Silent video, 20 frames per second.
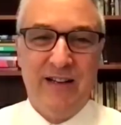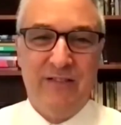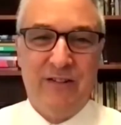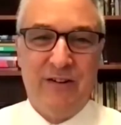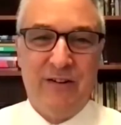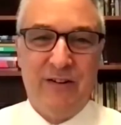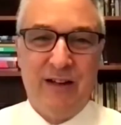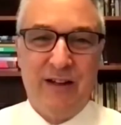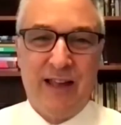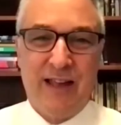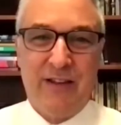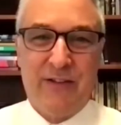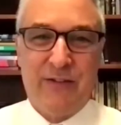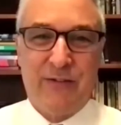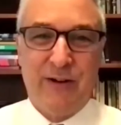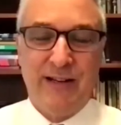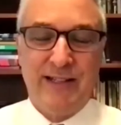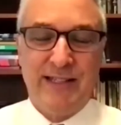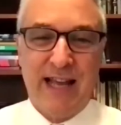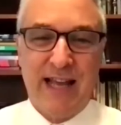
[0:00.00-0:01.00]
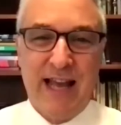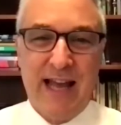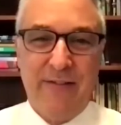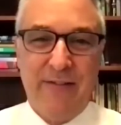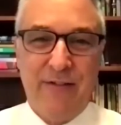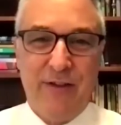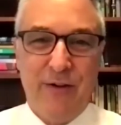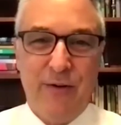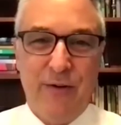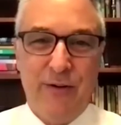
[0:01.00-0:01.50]
Well, again, it's great to
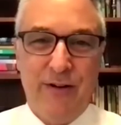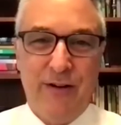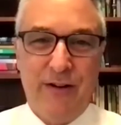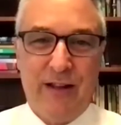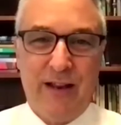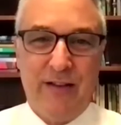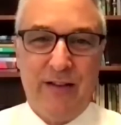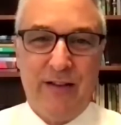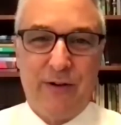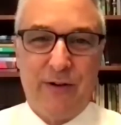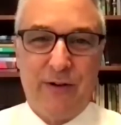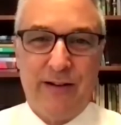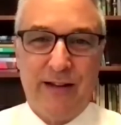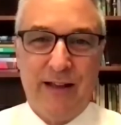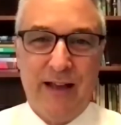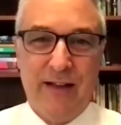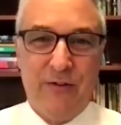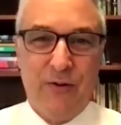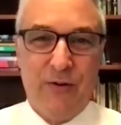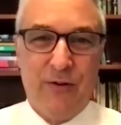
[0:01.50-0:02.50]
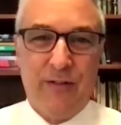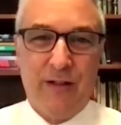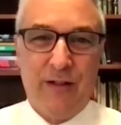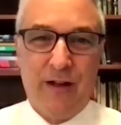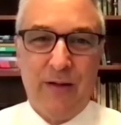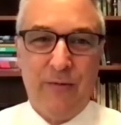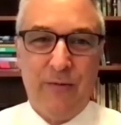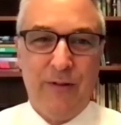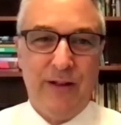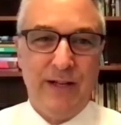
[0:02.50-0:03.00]
have you. And again, it's great to have you
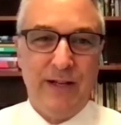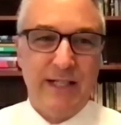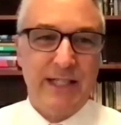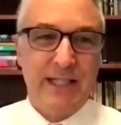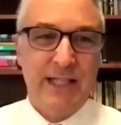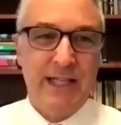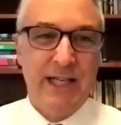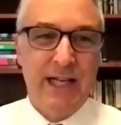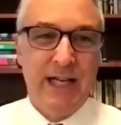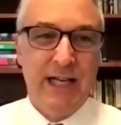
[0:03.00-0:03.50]
online with us.